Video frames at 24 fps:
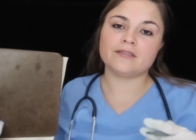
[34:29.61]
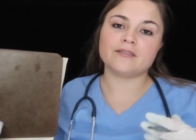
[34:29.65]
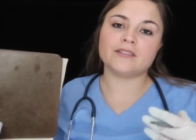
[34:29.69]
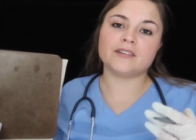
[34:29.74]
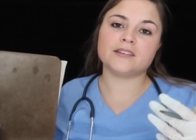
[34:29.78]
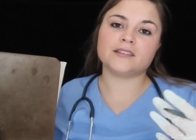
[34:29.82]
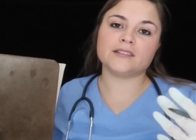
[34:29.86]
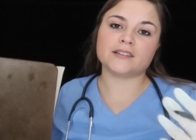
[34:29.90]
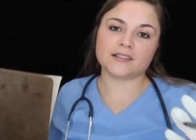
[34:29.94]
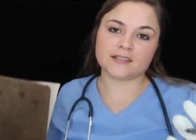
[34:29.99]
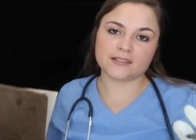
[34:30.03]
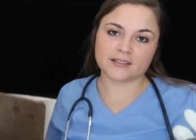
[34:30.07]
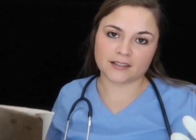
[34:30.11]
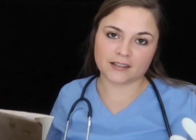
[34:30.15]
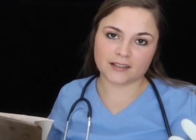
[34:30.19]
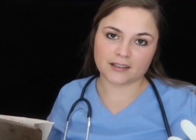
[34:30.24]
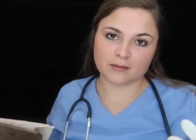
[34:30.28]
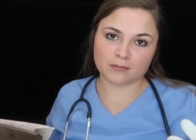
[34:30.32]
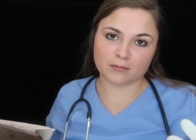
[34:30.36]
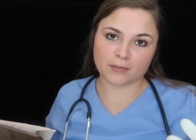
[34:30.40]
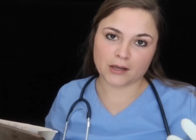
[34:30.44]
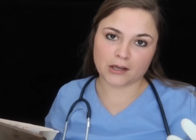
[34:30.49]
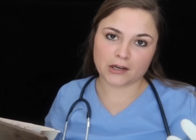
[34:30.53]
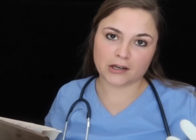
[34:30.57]
But if it
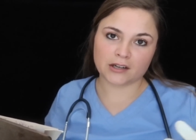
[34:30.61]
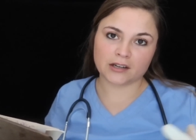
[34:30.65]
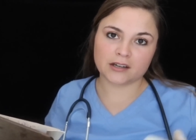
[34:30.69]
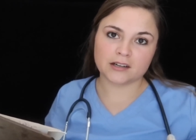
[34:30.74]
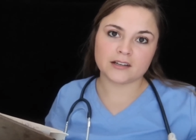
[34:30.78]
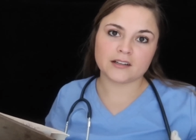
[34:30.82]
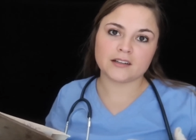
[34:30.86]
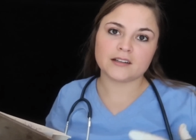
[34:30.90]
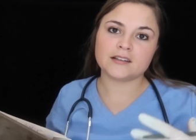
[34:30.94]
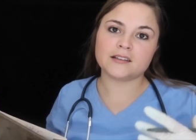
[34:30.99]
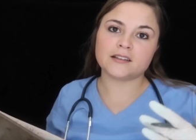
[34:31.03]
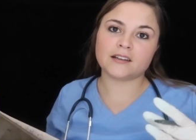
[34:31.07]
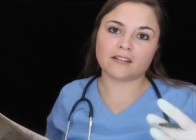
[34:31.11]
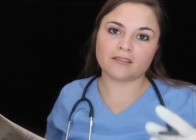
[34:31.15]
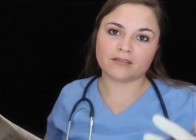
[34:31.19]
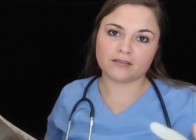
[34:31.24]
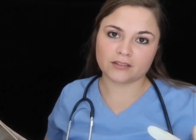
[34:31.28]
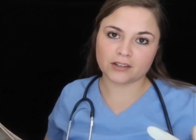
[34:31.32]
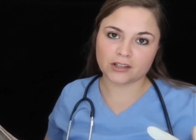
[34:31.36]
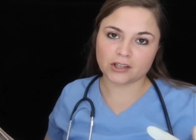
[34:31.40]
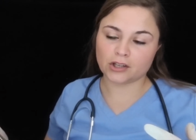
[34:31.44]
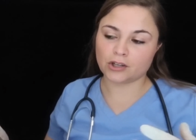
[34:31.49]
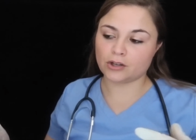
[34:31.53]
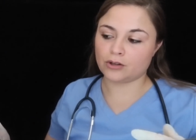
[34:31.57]
doesn't get better,
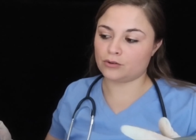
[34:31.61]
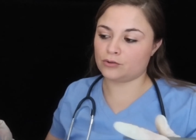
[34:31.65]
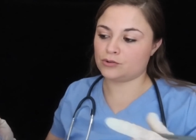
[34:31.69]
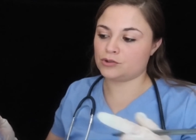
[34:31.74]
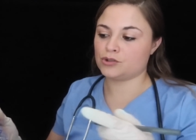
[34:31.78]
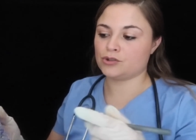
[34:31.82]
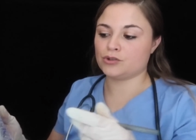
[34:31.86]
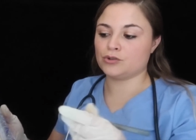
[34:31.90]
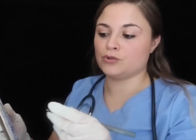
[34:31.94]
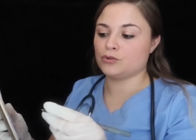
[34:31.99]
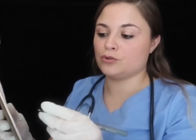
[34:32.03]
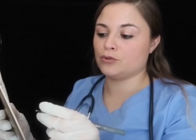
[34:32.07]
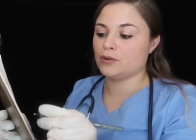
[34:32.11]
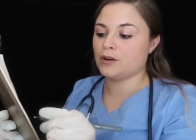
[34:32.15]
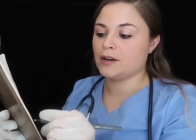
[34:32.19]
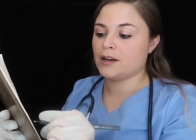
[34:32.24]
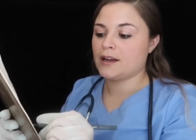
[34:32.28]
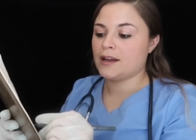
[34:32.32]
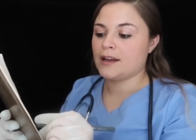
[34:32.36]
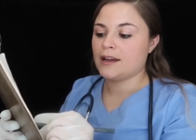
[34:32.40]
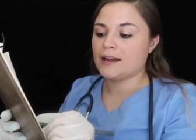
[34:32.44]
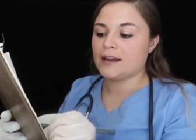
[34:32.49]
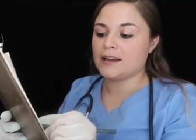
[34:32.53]
definitely go to